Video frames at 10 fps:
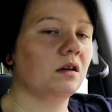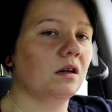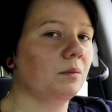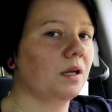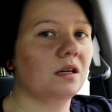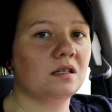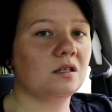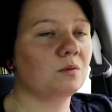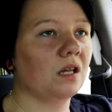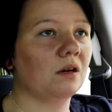I mean,
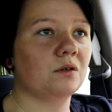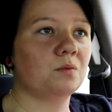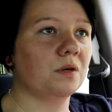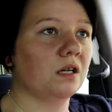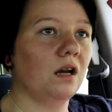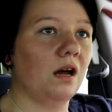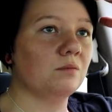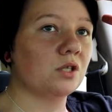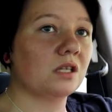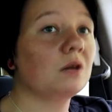excuse my language, but
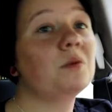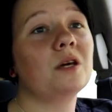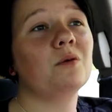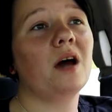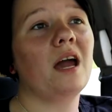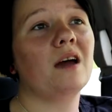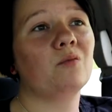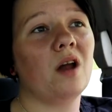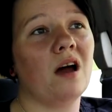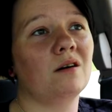I'm just gonna be who I
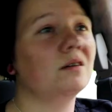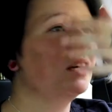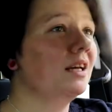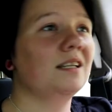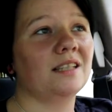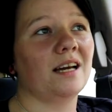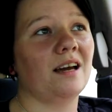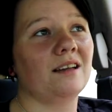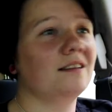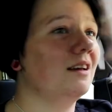am now. Like,
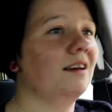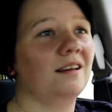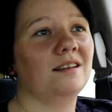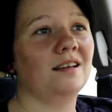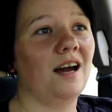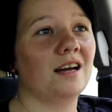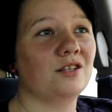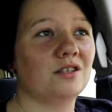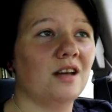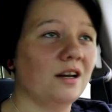I
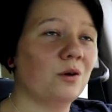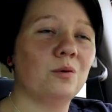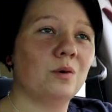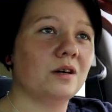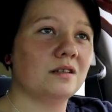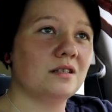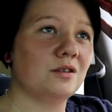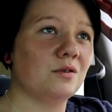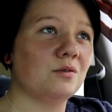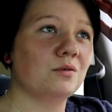don't want
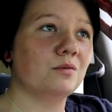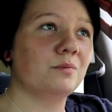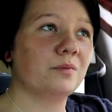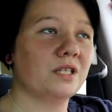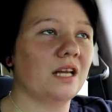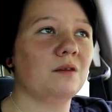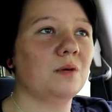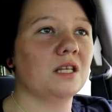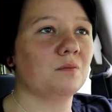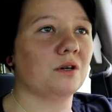to pretend to
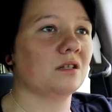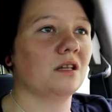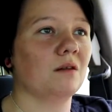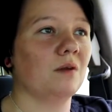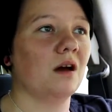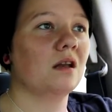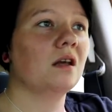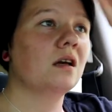be this person that I'm not.